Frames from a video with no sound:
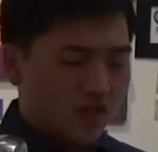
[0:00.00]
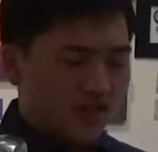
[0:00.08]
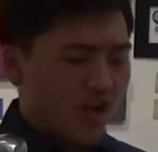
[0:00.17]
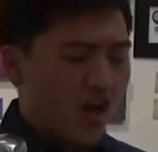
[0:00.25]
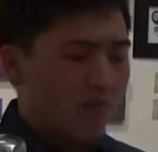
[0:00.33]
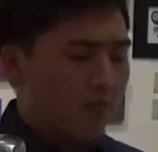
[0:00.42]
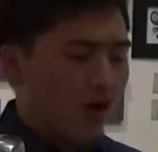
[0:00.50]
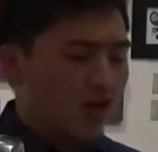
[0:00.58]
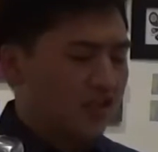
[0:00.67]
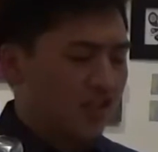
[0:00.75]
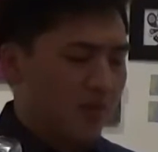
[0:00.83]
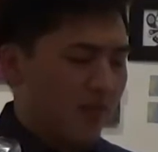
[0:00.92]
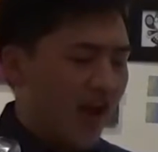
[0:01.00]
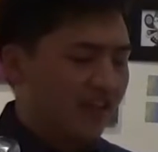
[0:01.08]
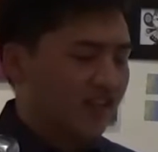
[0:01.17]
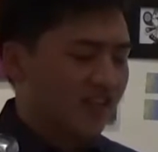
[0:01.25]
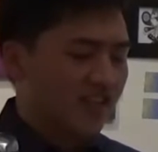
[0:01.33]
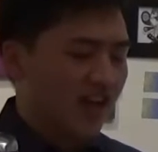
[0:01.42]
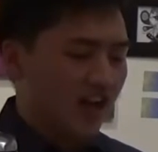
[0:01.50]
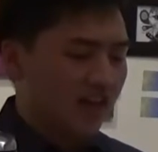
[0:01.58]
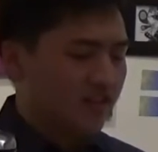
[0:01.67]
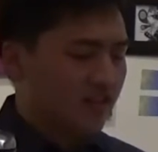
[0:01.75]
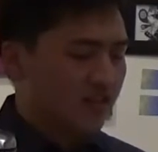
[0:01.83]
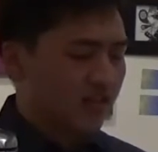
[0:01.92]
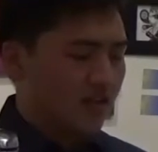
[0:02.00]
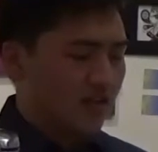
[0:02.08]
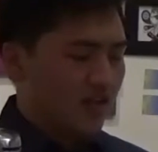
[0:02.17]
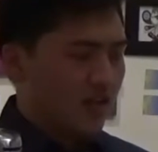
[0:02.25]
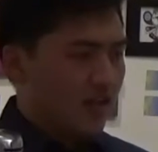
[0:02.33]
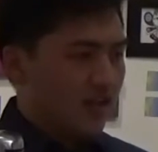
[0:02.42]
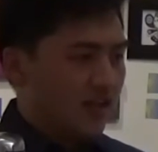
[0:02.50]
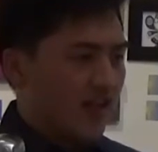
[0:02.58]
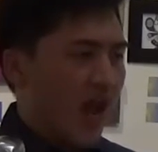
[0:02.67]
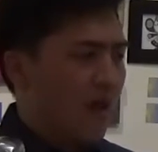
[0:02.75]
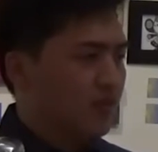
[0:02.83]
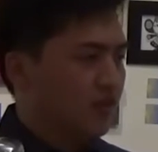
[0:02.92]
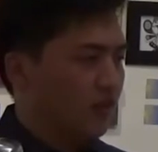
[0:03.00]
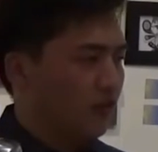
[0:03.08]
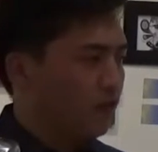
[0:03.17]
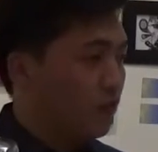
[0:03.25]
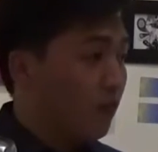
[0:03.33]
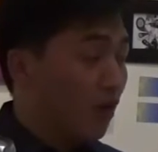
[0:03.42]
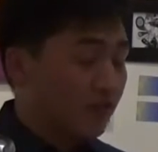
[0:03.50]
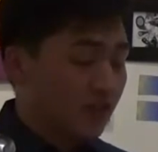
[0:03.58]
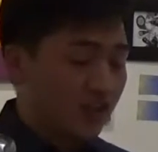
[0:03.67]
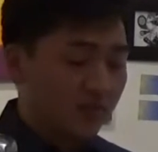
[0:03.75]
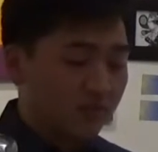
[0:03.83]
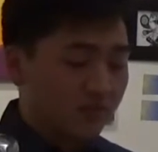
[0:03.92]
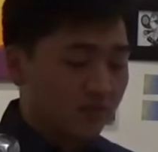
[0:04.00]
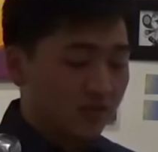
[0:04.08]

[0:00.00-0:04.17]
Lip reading: top marks in math and science, captain of the football team.